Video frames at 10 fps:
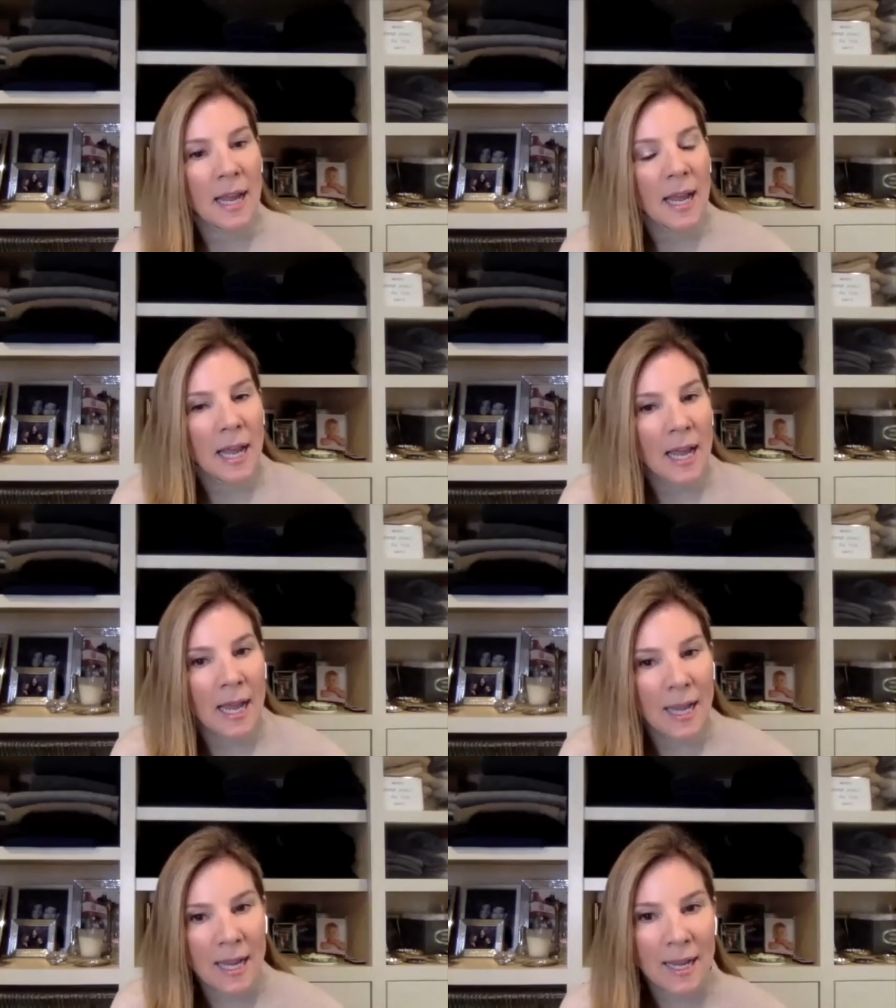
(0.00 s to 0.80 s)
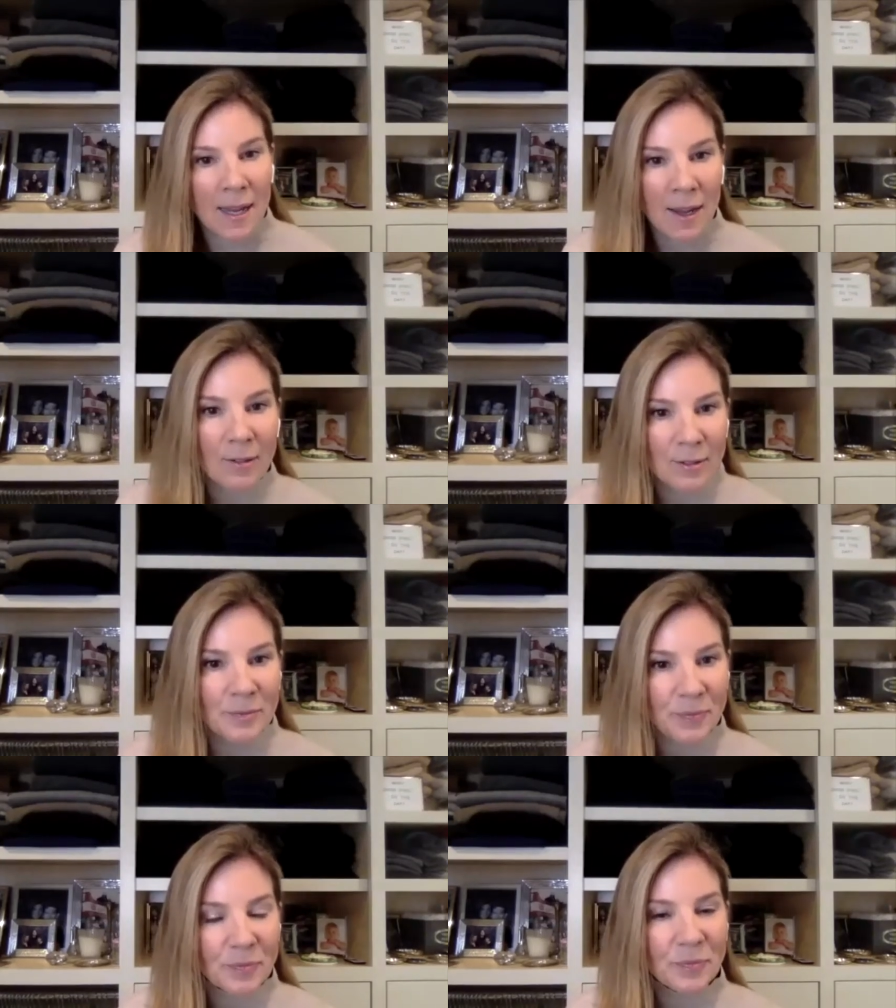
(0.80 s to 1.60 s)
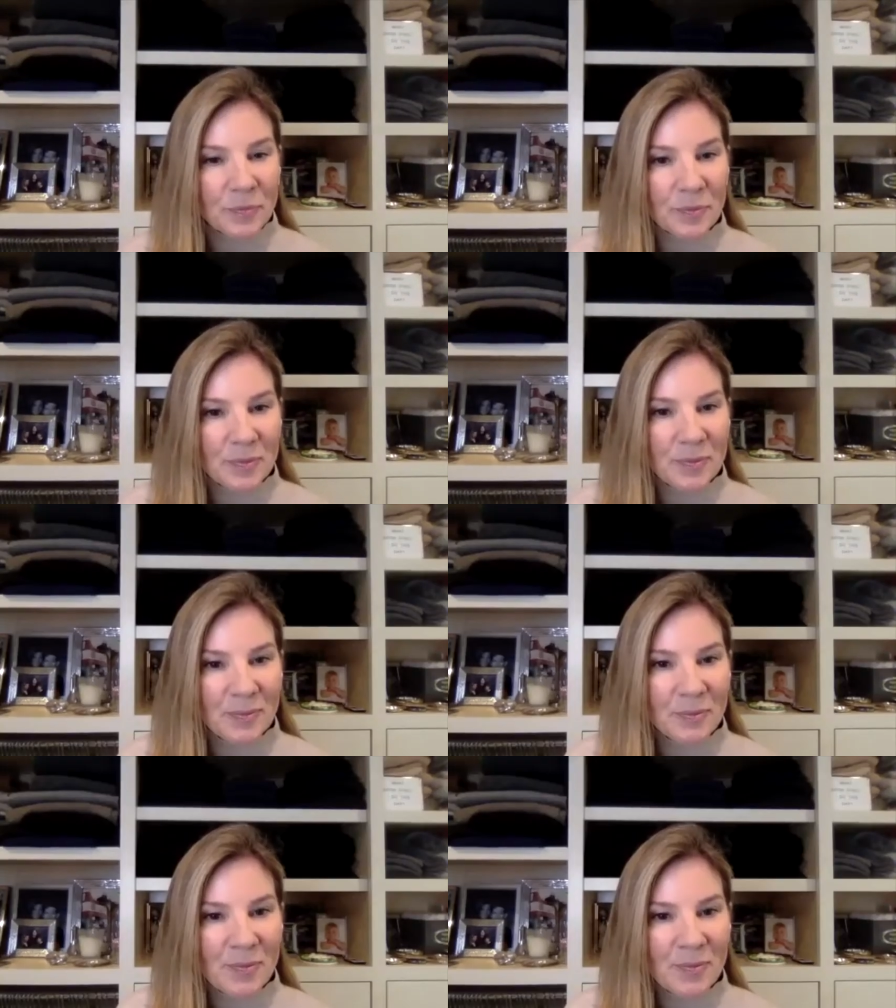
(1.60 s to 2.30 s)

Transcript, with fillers: say, you know, we, we ought to have a succession